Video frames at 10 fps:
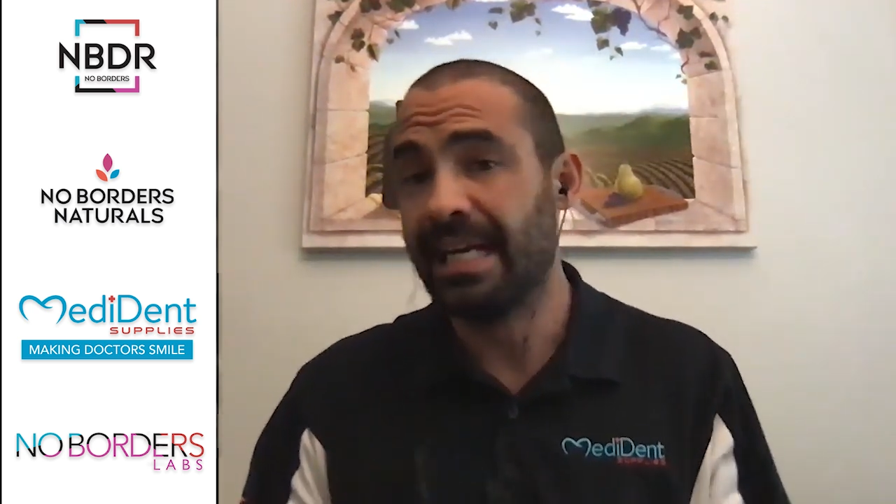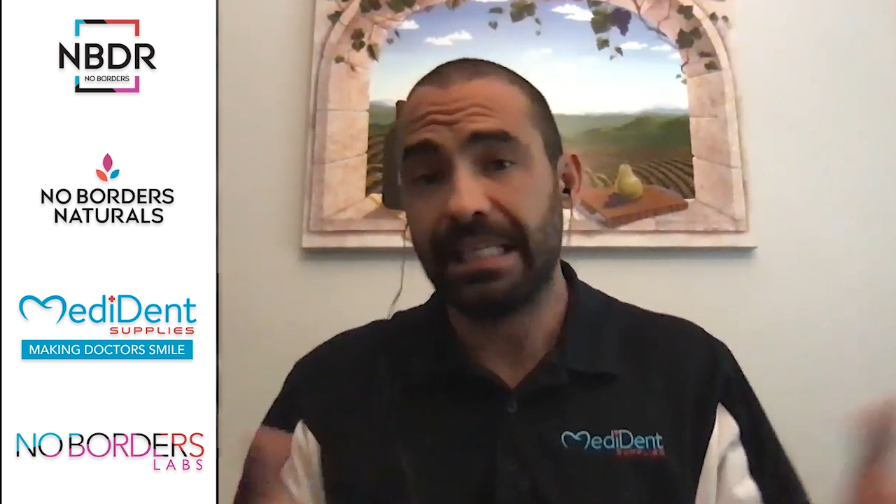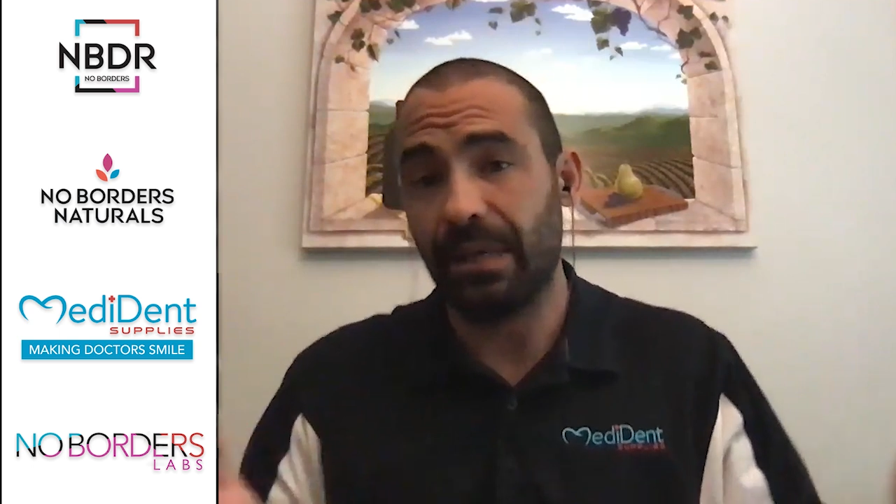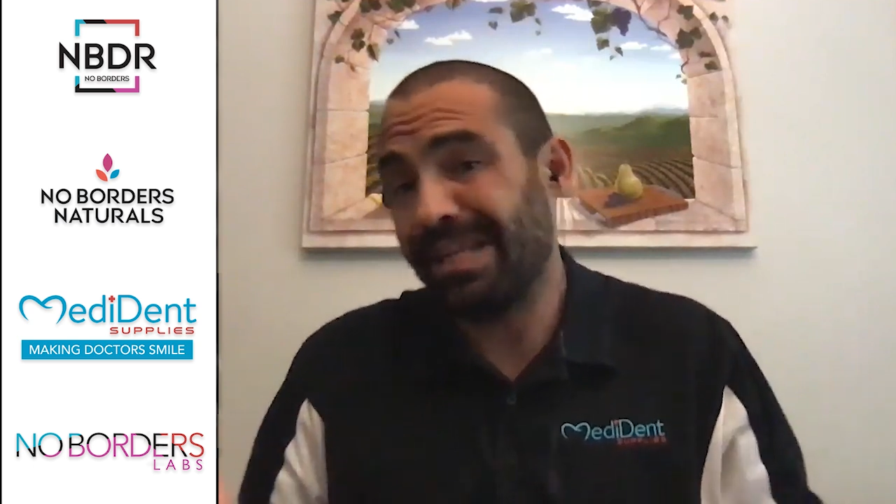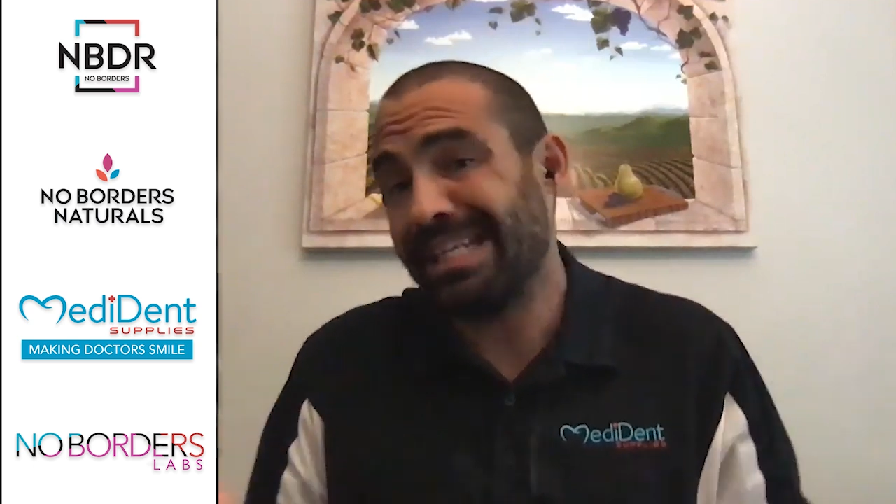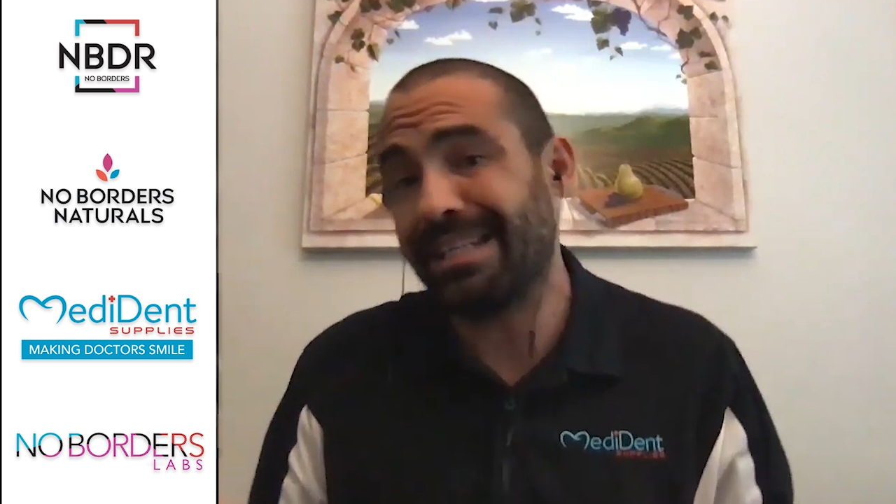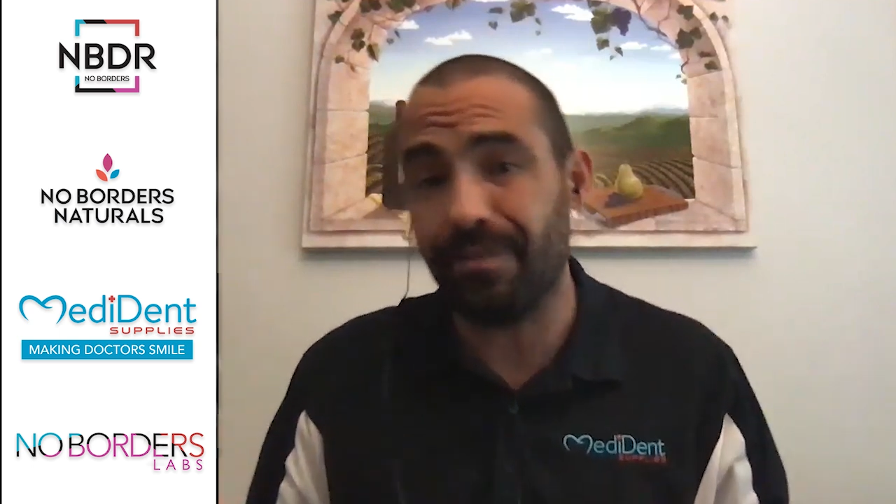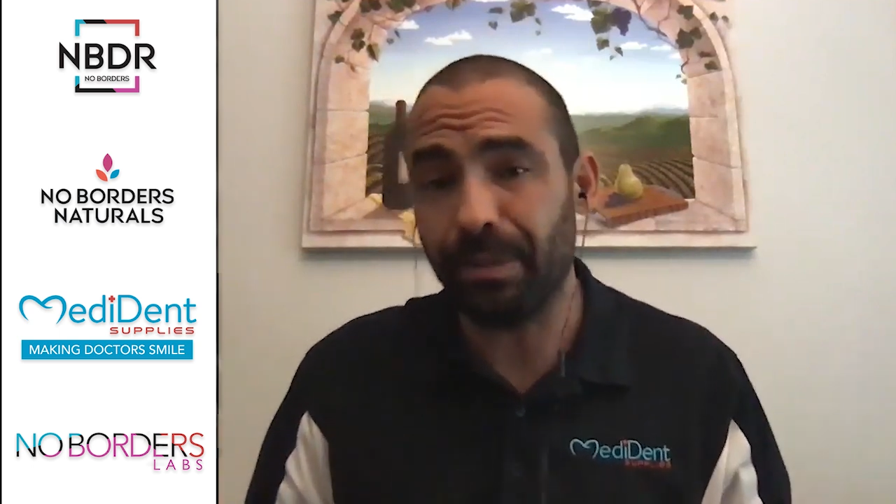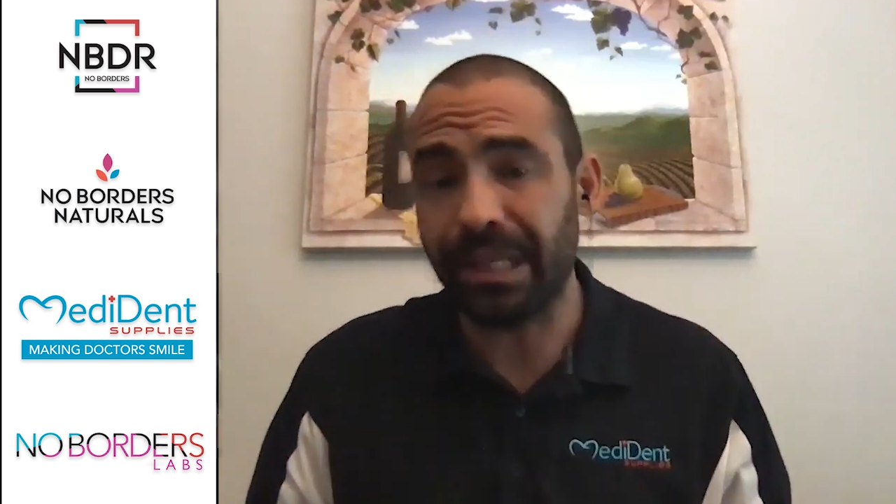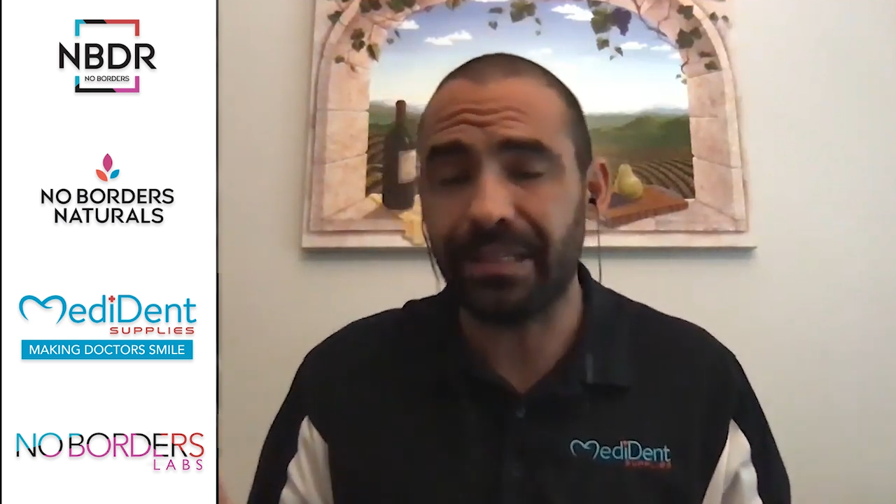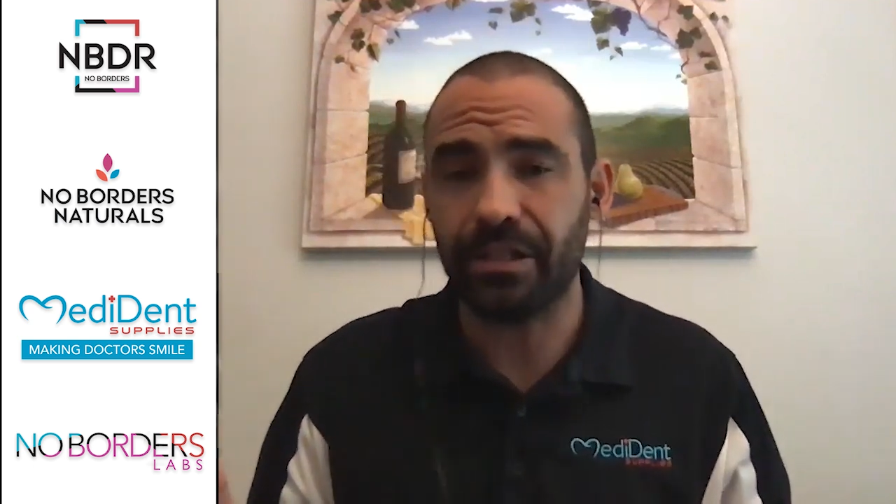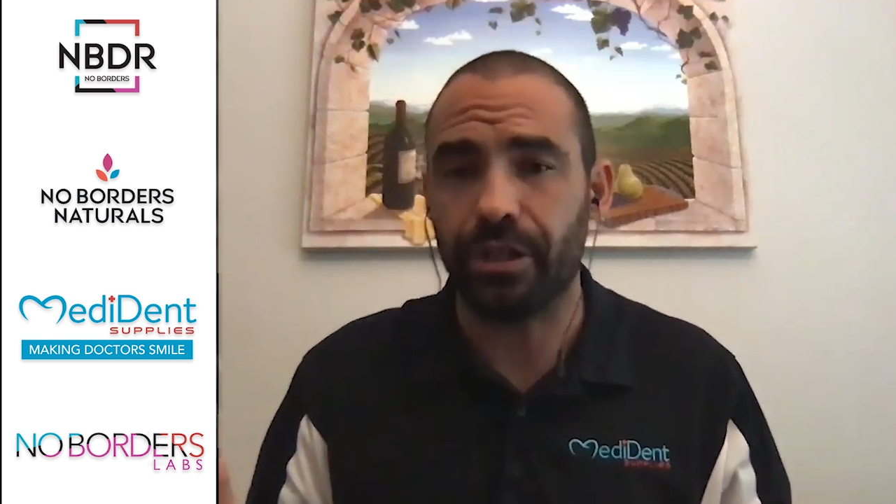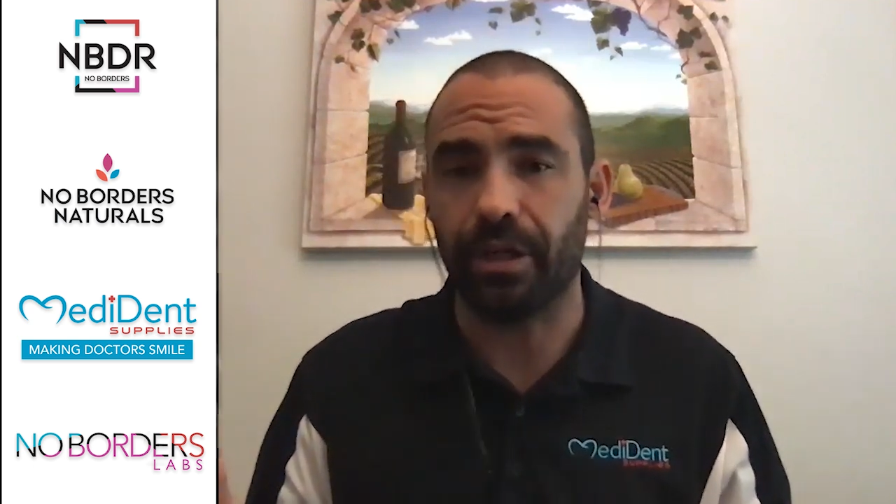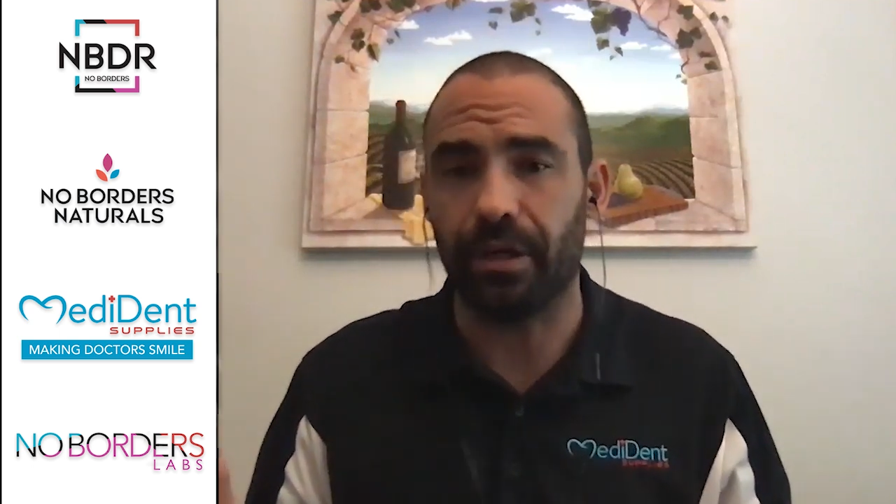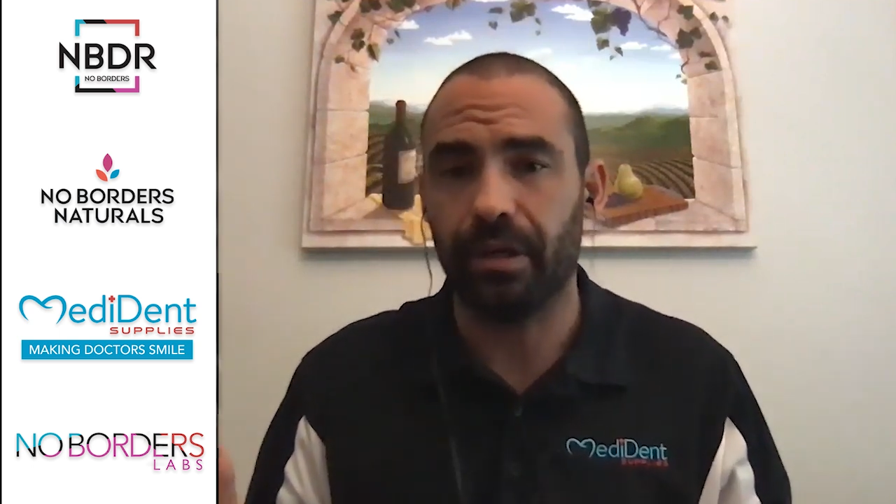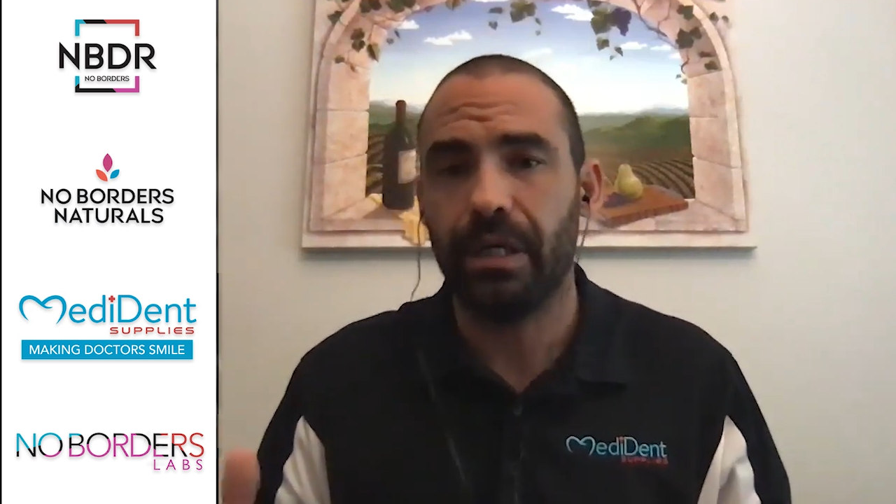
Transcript: that we didn't even plant this year